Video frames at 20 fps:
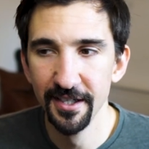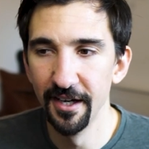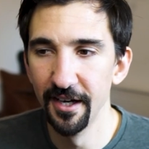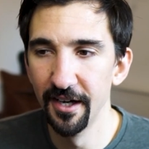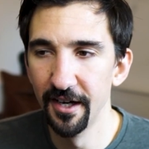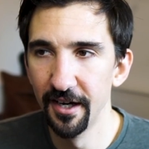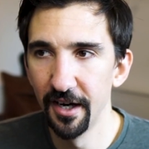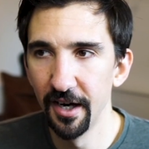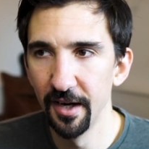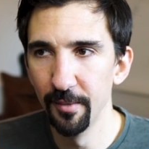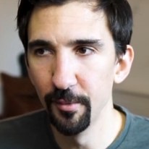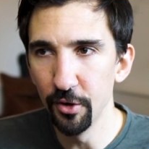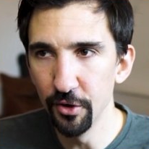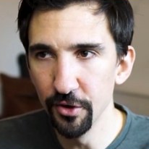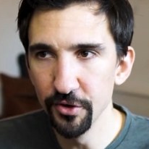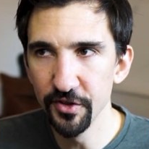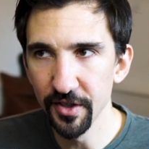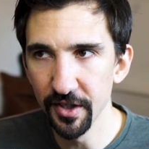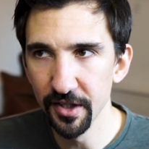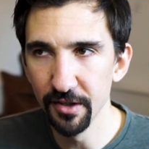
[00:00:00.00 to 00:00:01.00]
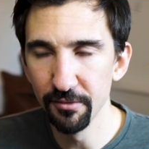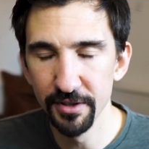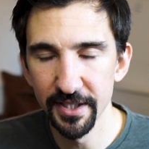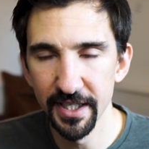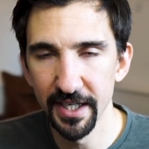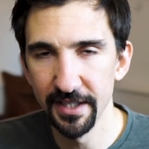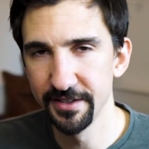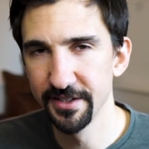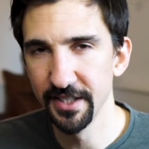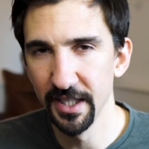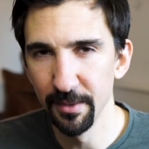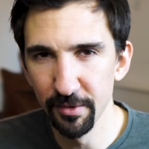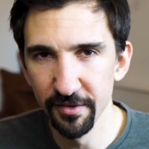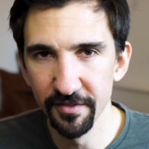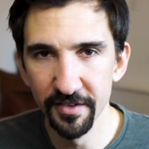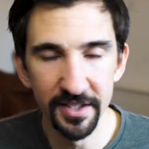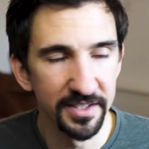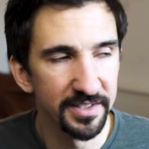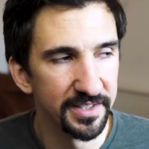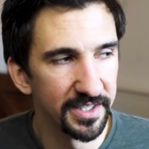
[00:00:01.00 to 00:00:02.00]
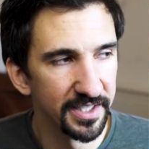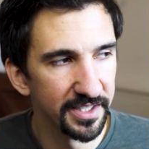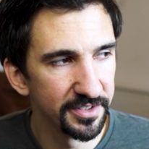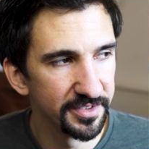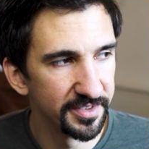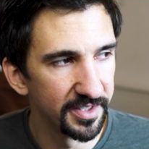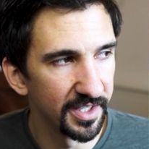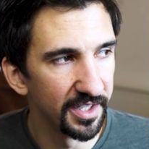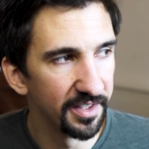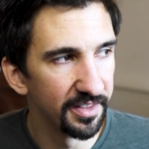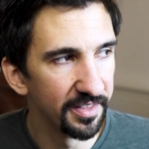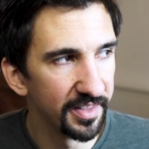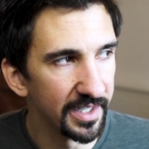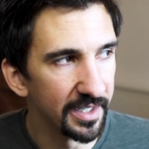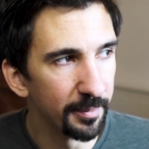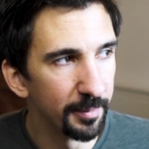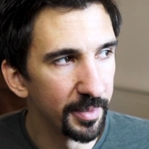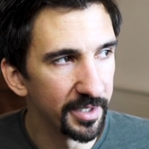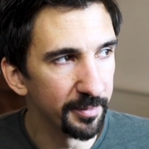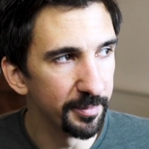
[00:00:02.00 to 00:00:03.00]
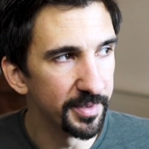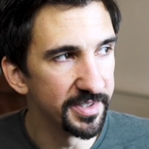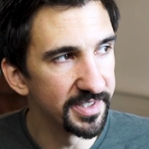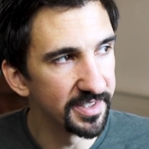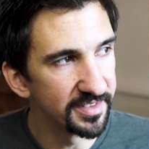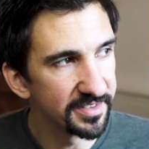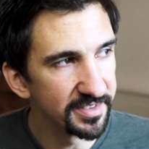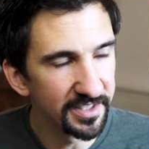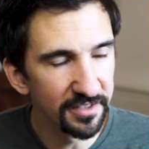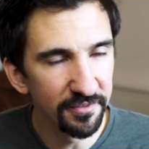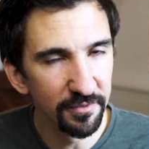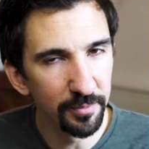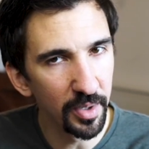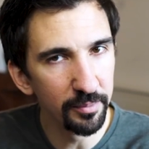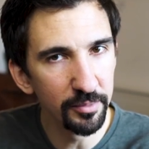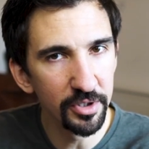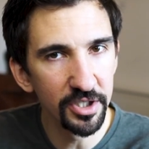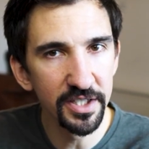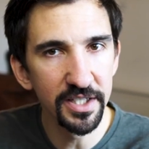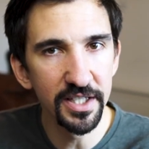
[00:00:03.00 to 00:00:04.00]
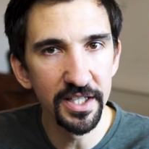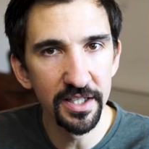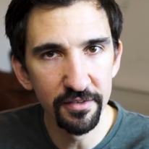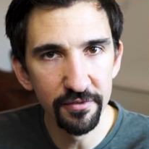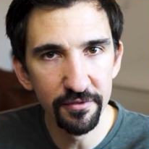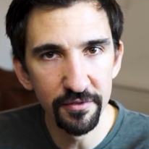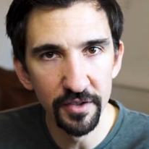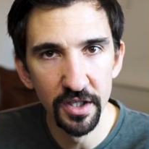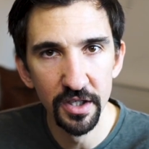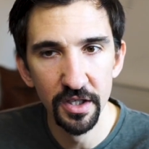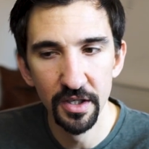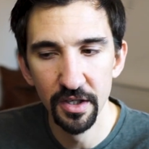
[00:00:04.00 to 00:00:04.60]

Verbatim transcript: Uh, I'm also going to redact a couple of the details that I think might be sensitive, but I'm going to give